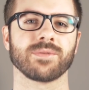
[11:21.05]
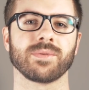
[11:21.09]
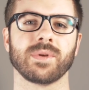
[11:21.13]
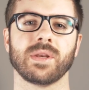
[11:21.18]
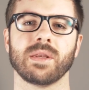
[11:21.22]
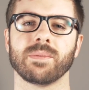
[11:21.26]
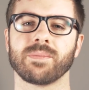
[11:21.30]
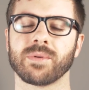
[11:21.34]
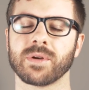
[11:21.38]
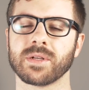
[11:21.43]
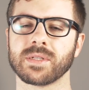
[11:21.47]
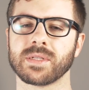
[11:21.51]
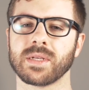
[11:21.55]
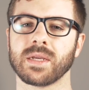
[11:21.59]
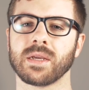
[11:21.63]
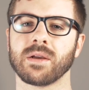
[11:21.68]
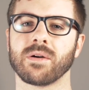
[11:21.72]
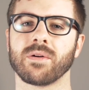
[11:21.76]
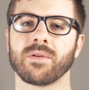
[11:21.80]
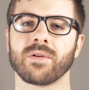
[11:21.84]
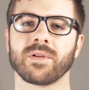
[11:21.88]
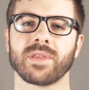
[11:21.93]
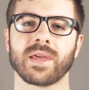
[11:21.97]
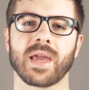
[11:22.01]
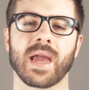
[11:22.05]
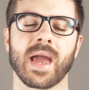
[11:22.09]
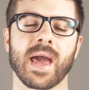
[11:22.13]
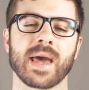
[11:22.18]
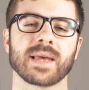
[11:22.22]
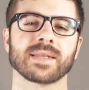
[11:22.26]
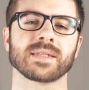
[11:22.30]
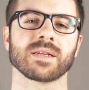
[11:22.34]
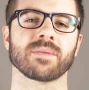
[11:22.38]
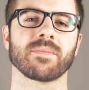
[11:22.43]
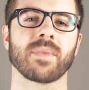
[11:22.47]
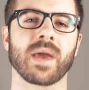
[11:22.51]
3D printing or that
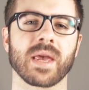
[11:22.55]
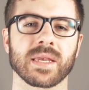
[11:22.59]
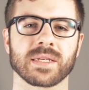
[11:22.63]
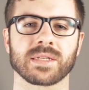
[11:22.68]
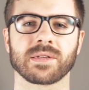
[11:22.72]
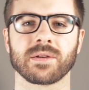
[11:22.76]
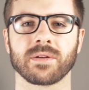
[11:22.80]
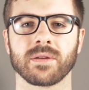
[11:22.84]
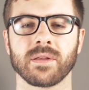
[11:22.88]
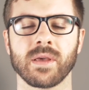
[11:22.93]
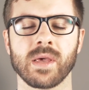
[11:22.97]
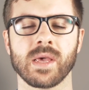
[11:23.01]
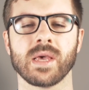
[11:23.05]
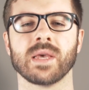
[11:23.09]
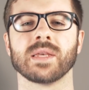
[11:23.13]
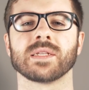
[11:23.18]
hasn't mastered